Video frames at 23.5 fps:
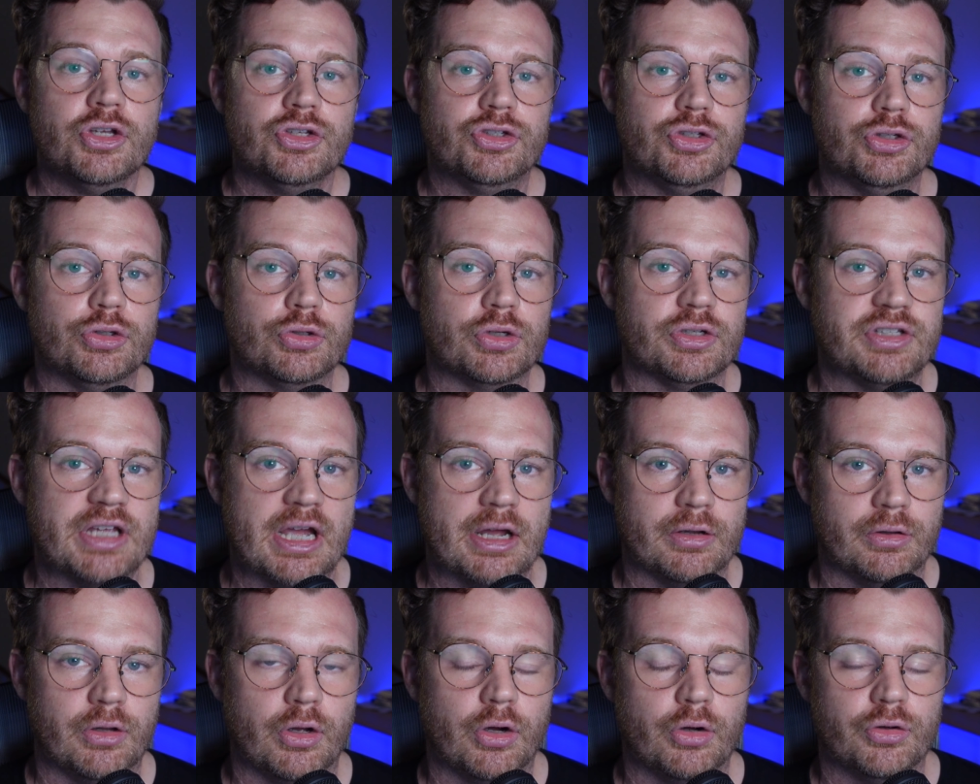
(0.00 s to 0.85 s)
So you can
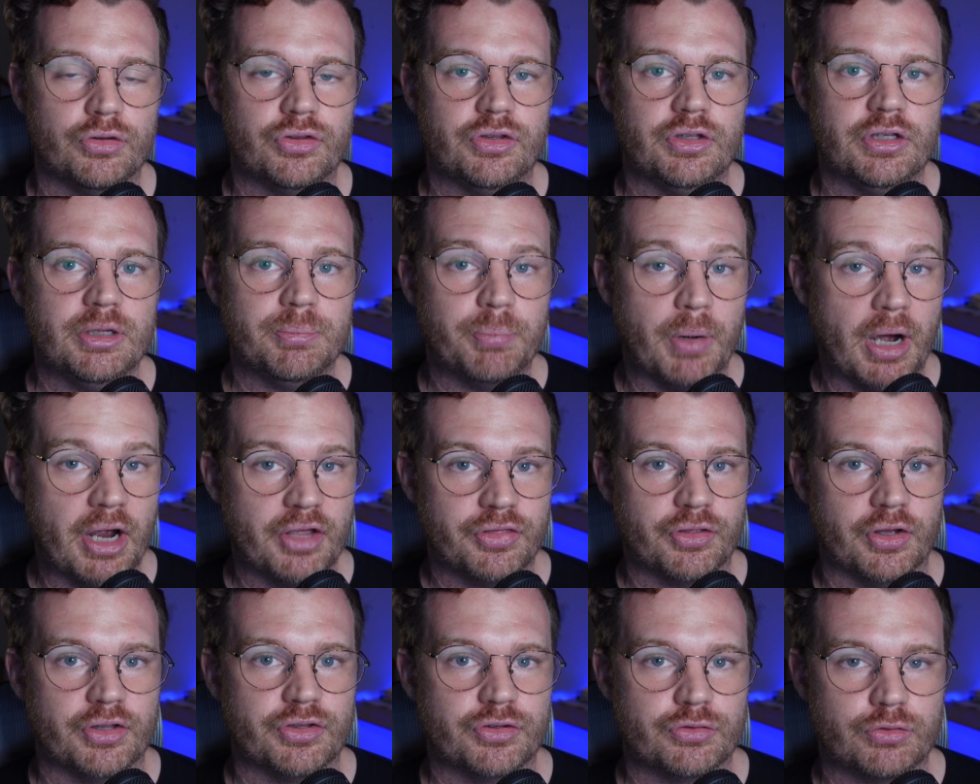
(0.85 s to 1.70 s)
download the
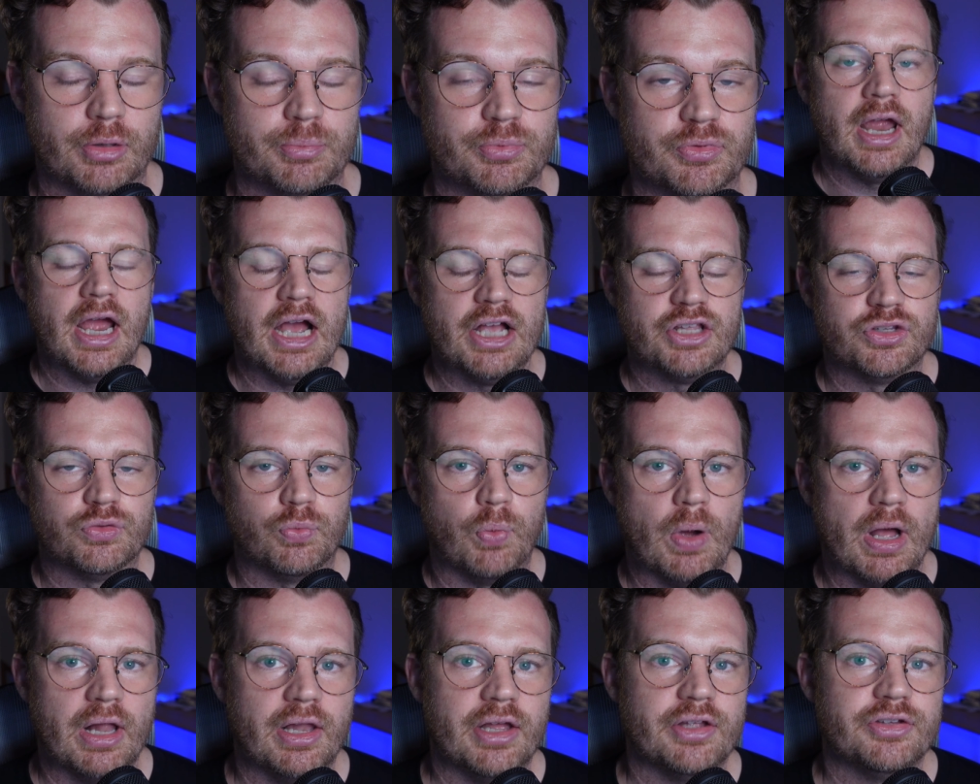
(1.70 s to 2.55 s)
Python scripts as
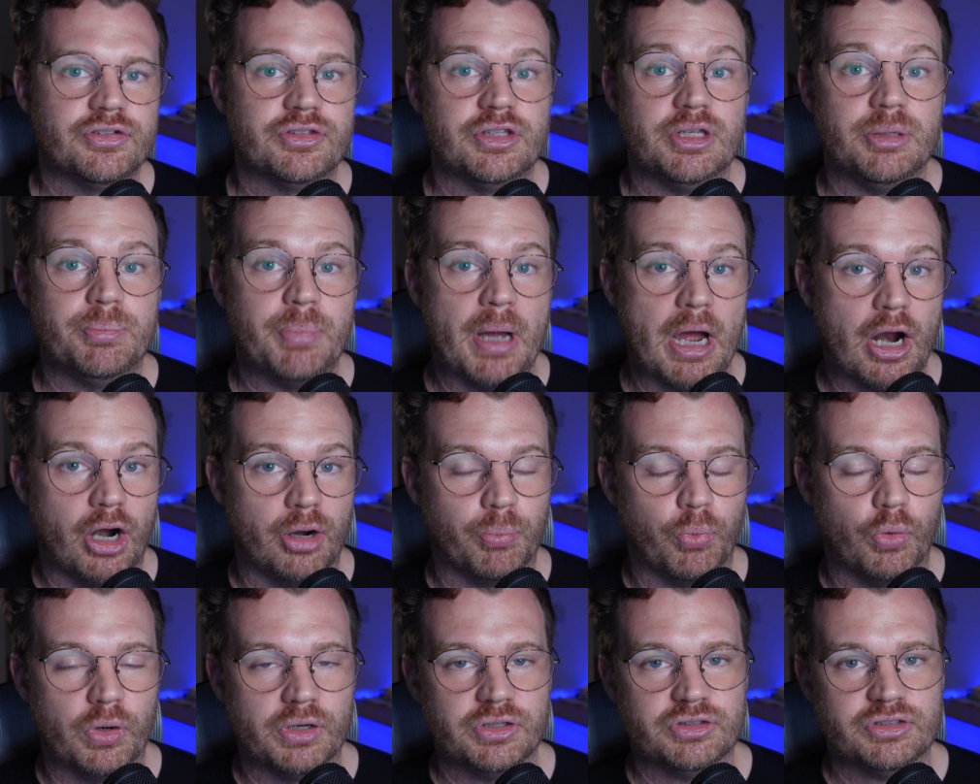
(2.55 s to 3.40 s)
well as the
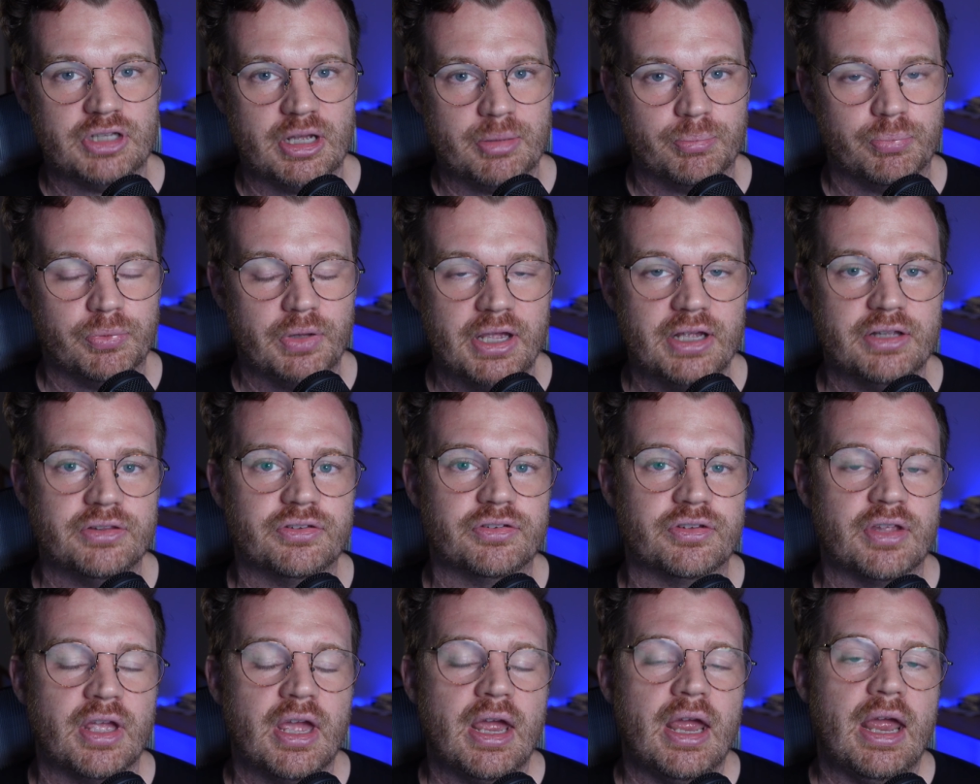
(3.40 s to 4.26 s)
PowerPoint templates
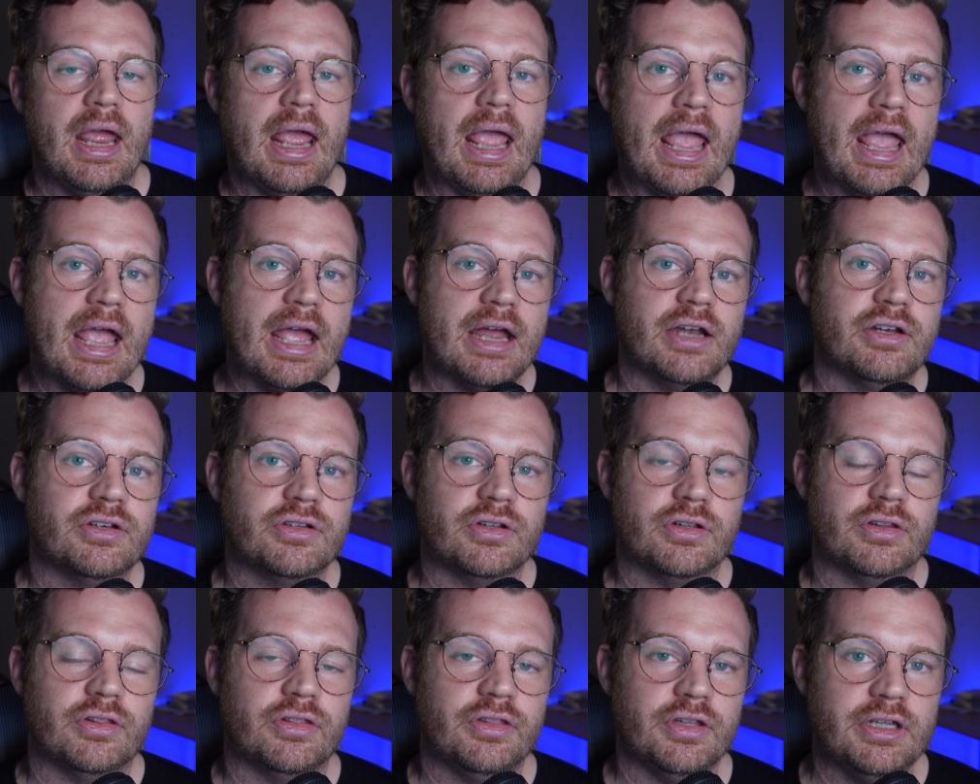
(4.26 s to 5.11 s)

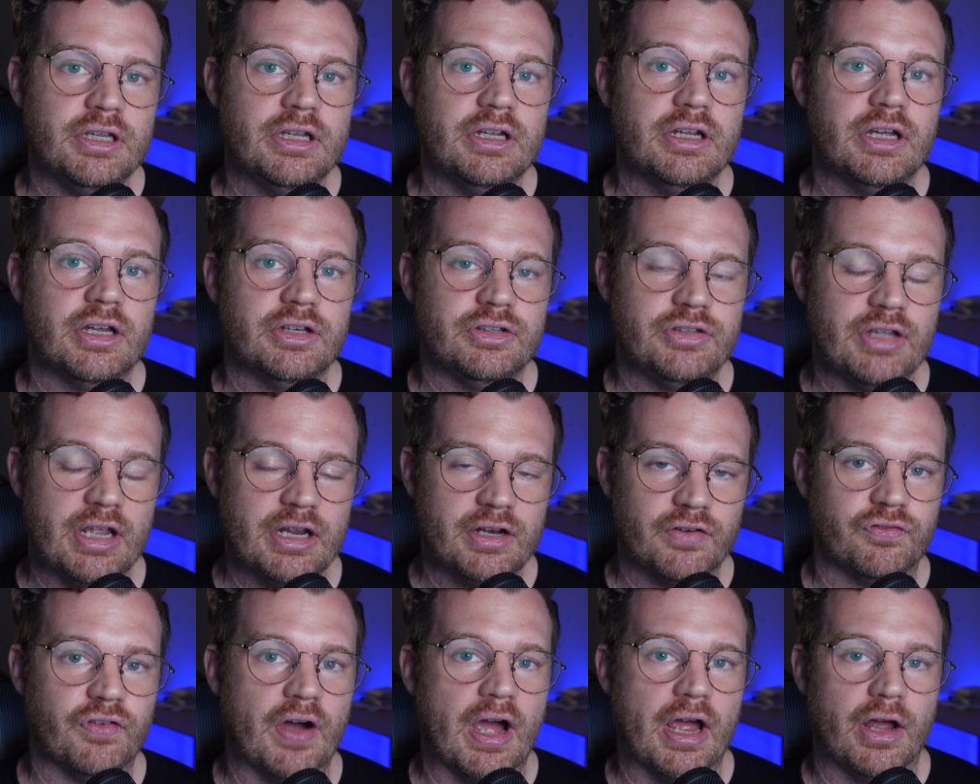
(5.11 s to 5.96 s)
and the data
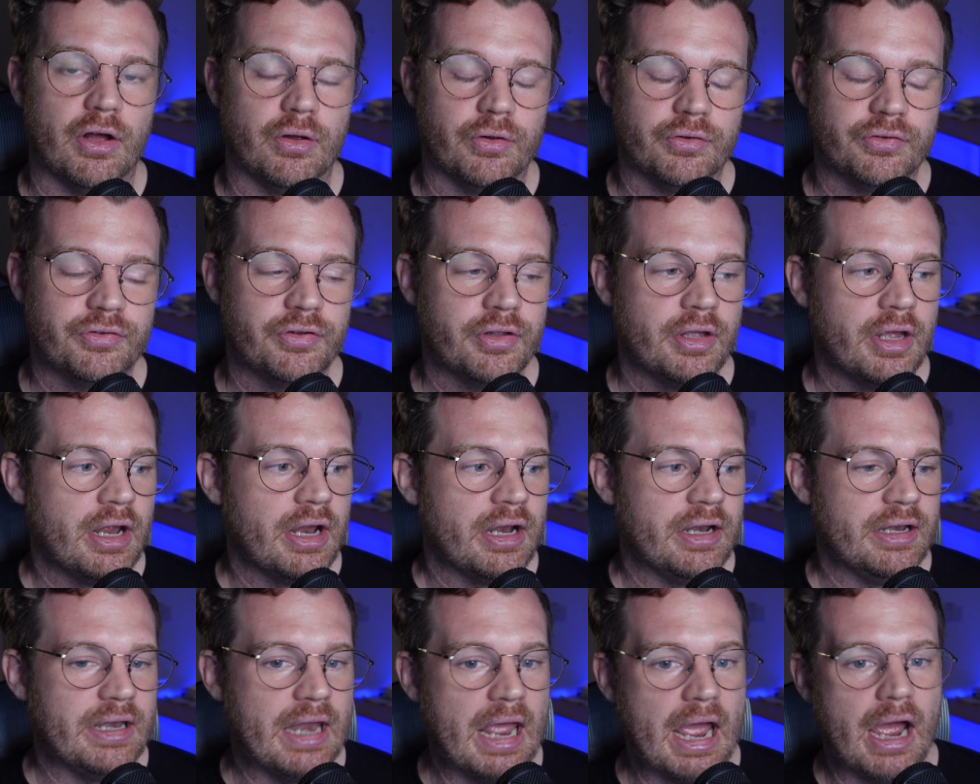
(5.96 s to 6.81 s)
files.
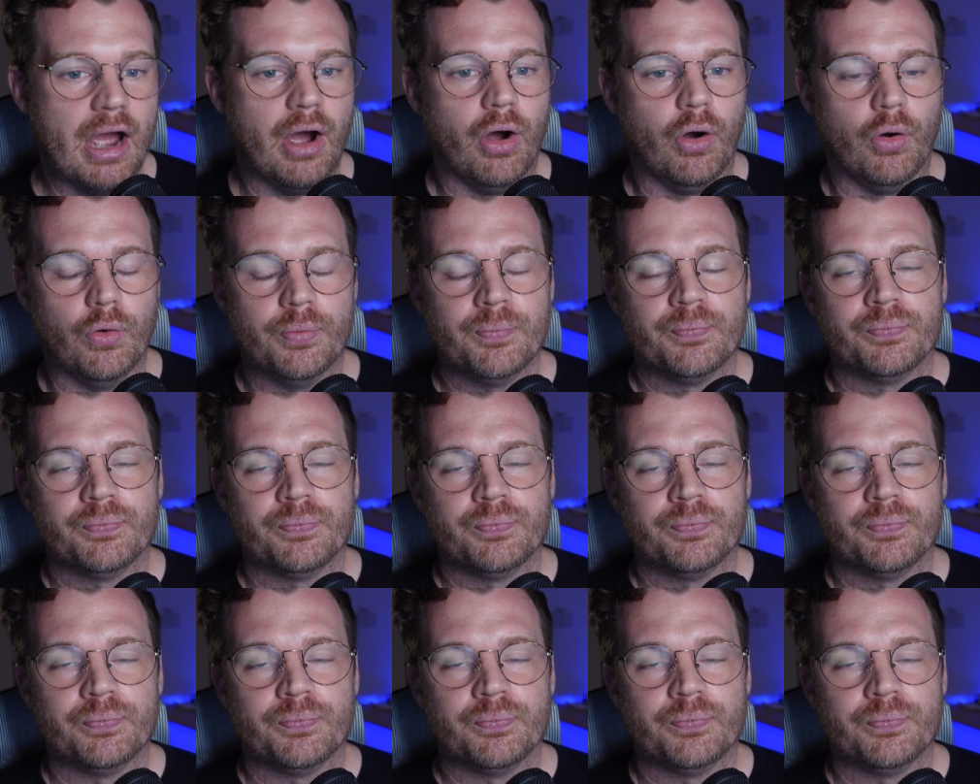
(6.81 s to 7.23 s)
Now,